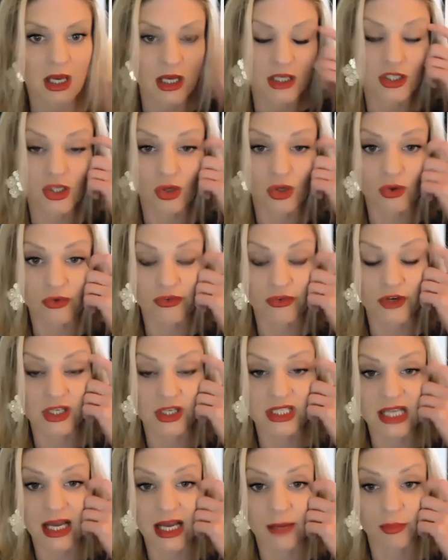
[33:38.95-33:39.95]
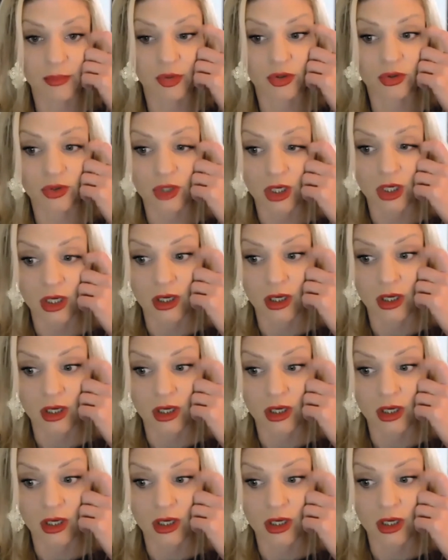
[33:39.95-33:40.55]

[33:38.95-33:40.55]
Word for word: So for example,